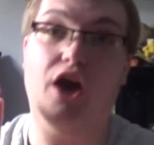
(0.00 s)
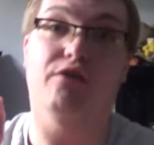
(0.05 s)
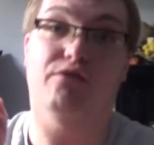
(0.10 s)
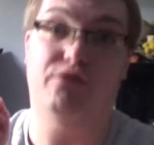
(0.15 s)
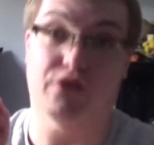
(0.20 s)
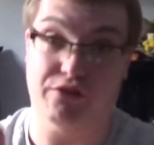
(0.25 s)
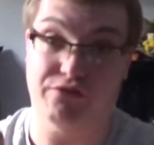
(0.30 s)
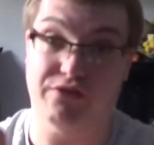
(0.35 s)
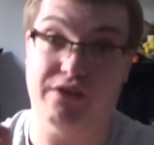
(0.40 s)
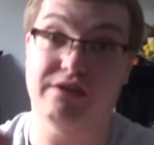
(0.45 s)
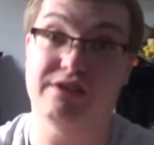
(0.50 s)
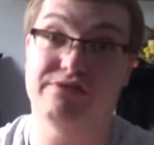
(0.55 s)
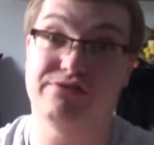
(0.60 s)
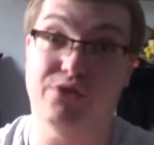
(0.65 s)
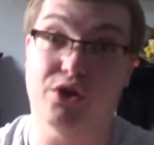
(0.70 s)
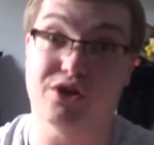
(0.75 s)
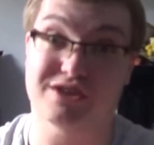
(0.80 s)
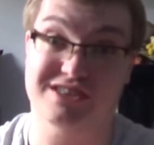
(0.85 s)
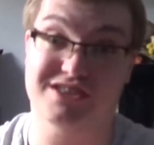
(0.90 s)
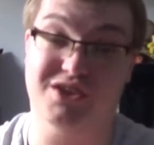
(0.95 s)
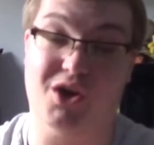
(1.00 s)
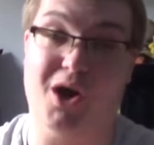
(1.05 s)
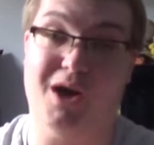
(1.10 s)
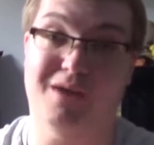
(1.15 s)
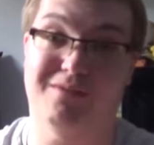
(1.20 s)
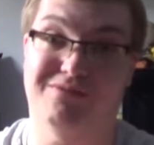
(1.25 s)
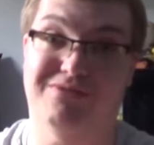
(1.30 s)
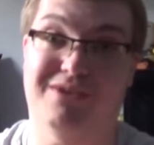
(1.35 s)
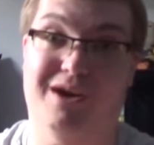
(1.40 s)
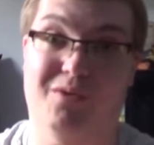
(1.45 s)
for the very first
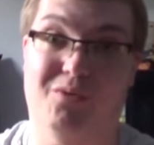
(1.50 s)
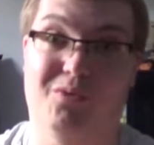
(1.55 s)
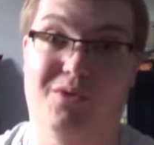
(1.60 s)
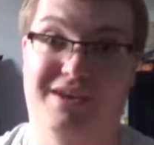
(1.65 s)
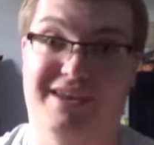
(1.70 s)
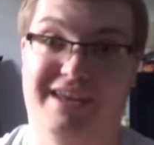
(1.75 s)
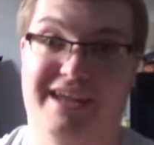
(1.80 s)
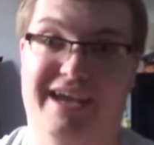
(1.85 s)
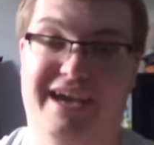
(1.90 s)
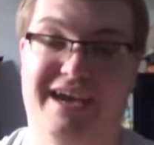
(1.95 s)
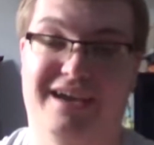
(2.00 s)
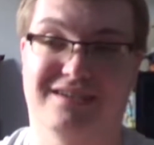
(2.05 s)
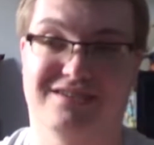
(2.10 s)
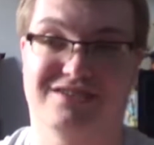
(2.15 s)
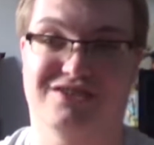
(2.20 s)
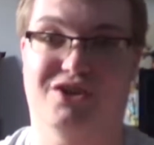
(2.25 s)
time, that one here.